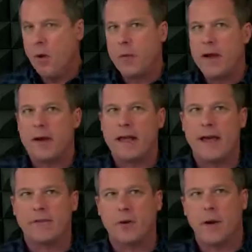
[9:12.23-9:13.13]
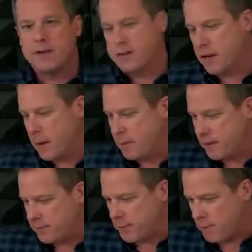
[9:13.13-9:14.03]
We already have a question come
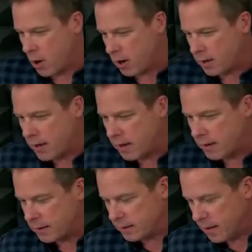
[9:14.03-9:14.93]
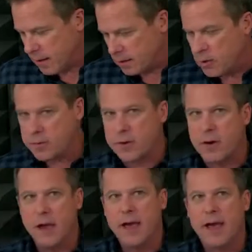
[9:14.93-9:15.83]
in from Mark uh, uh Luther,